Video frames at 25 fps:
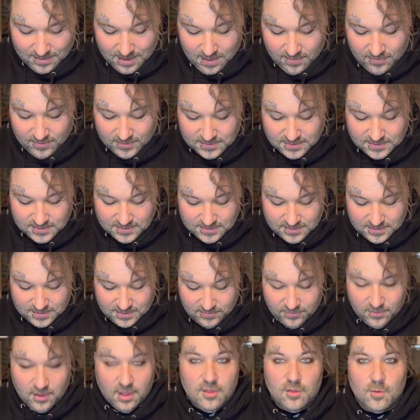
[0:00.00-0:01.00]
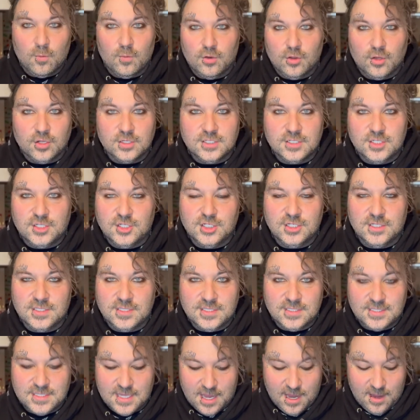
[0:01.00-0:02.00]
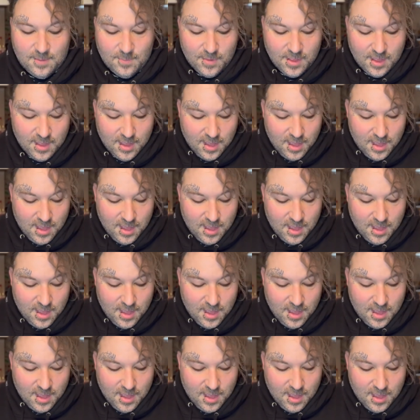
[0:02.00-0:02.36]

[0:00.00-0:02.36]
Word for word: and this is the other one looks just the same.